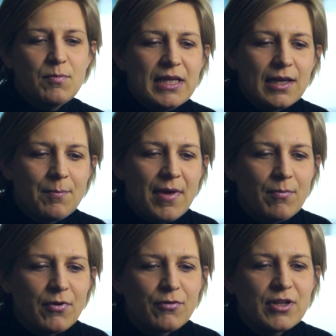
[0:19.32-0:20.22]
Being a
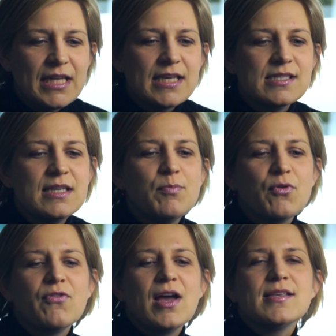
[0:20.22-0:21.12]
member of the ESC
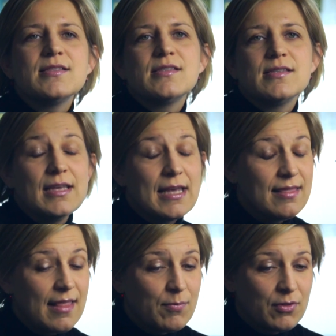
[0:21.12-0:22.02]
provides
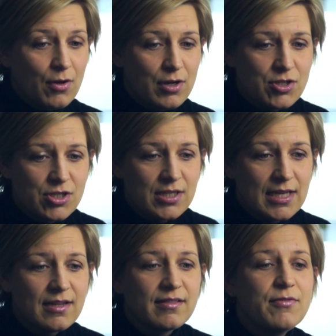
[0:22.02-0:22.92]
in-depth knowledge
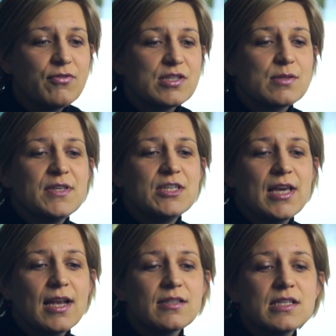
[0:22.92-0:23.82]
in the different
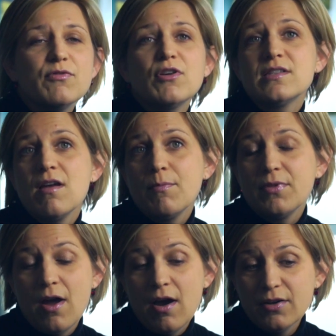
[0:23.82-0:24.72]
specialities, for
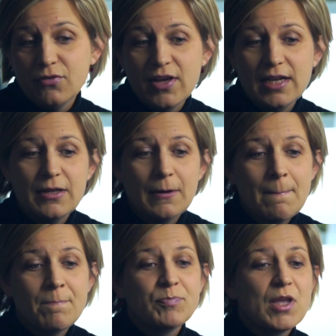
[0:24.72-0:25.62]
example, heart failure,
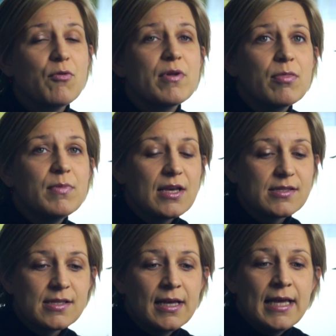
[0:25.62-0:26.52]

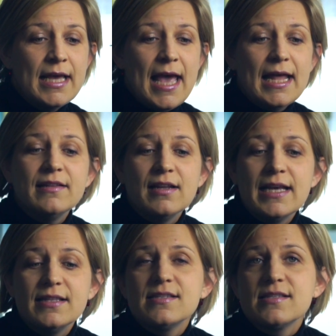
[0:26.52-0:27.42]
arrhythmias, and in the
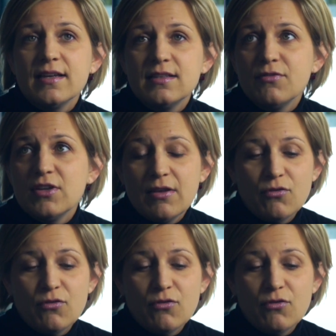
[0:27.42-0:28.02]
latest scientific